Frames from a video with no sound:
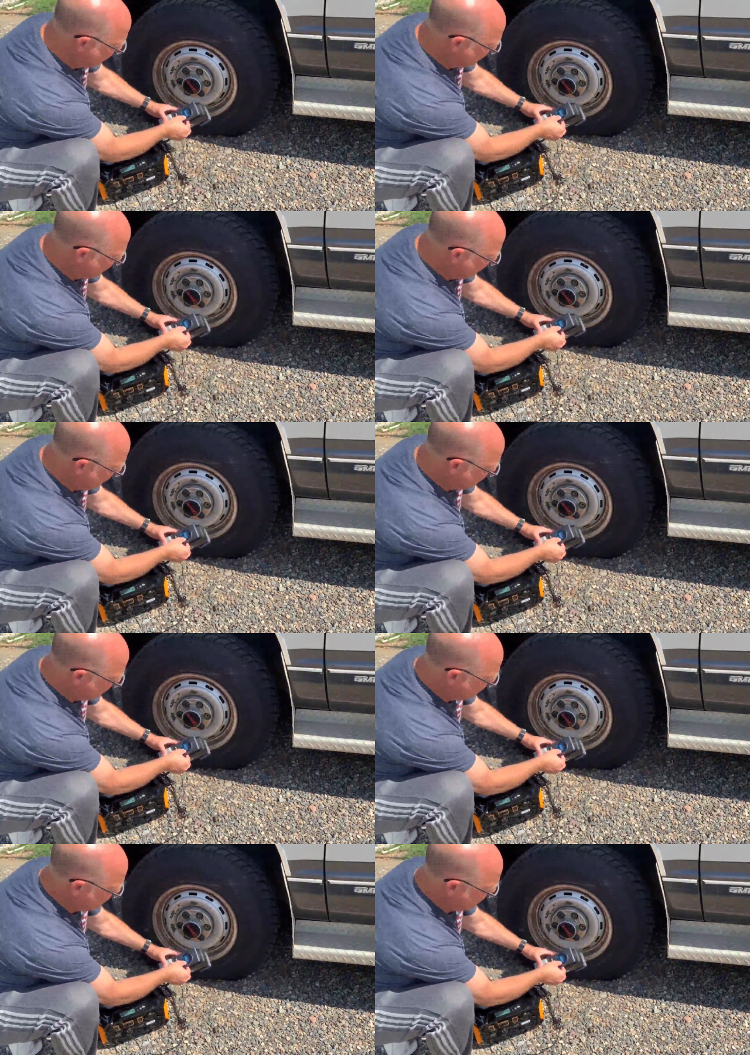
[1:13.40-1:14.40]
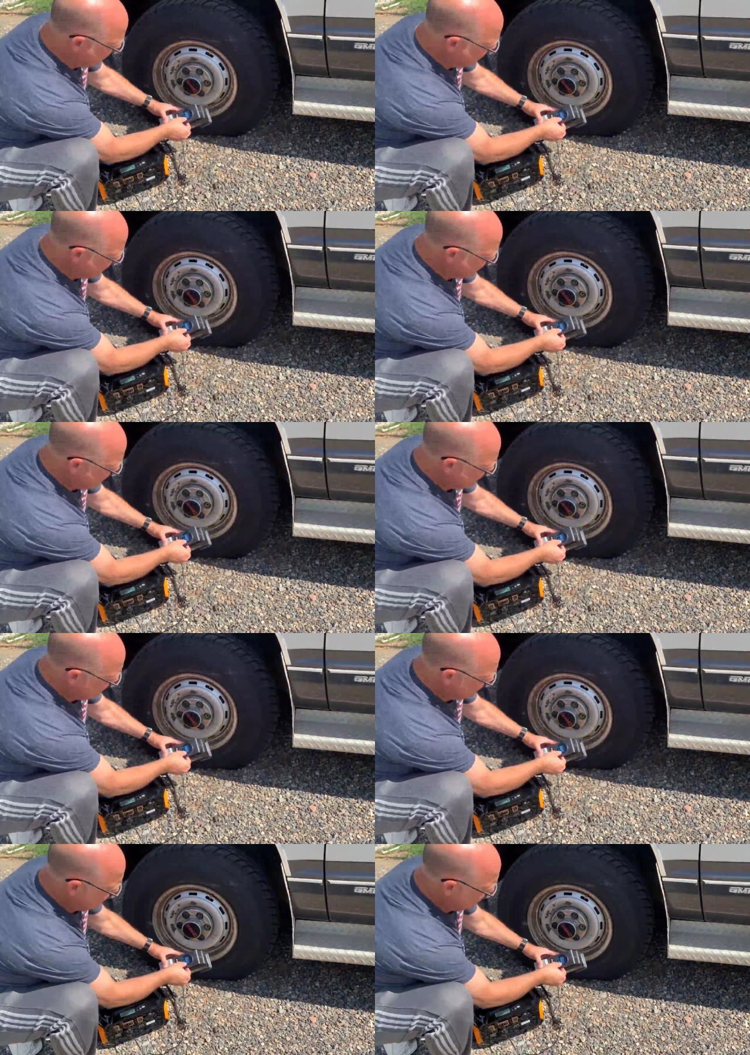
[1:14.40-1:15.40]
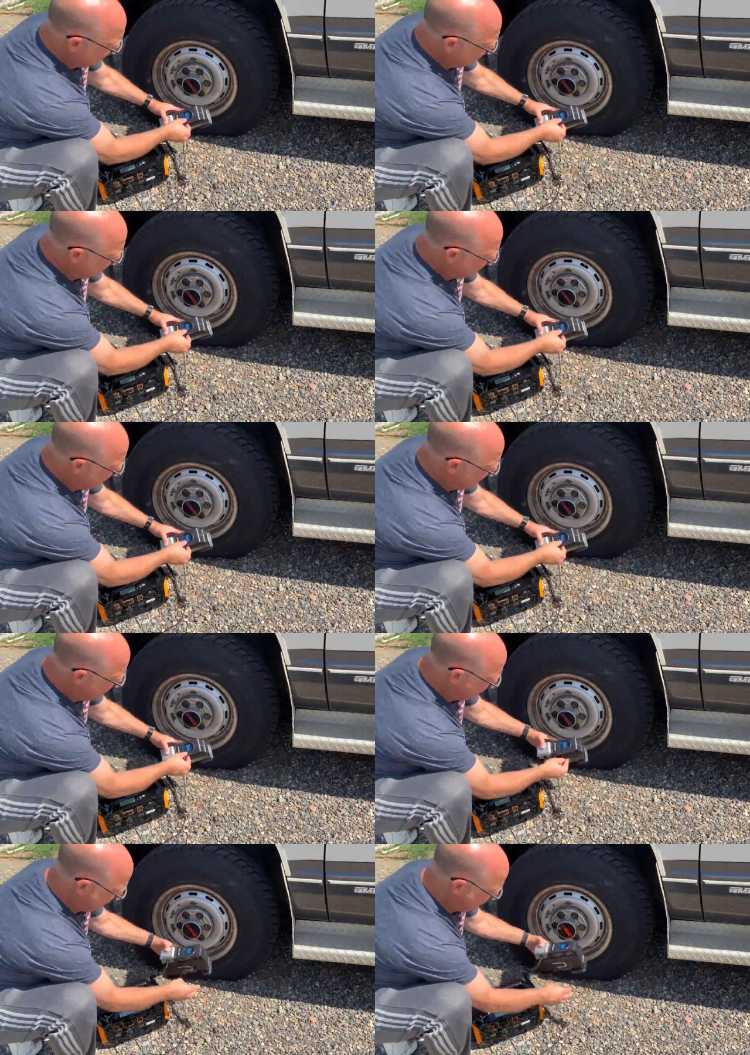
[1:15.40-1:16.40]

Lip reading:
No face is visible, so there are no lips to read.